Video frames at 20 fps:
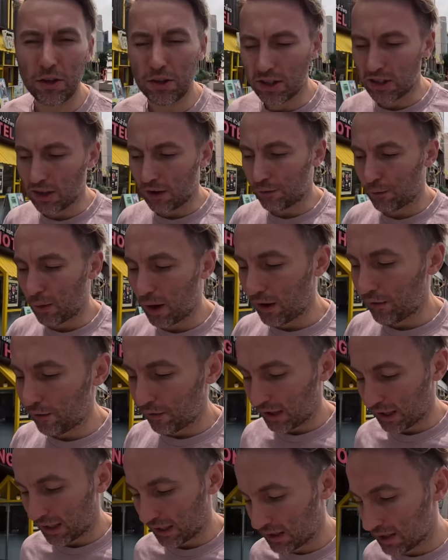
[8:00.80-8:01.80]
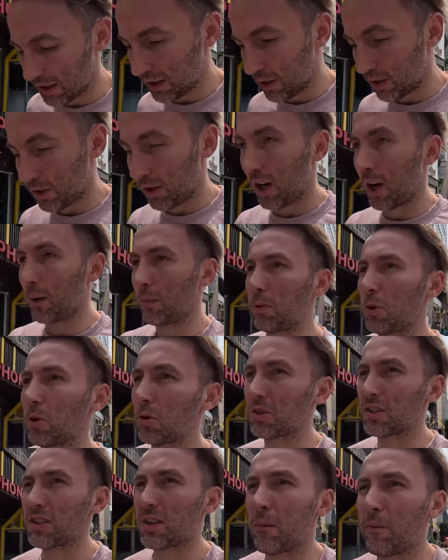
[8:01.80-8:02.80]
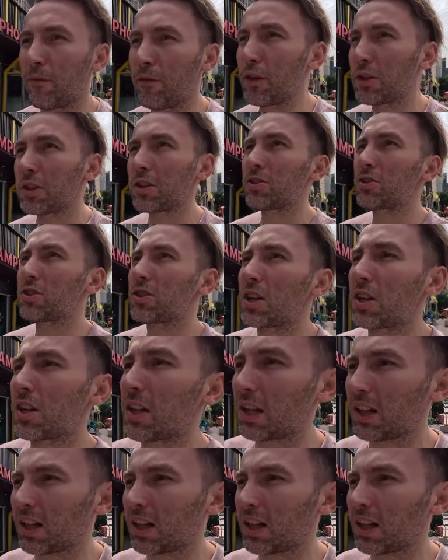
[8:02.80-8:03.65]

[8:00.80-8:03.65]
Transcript: good enough Wi-Fi to upload some footage to the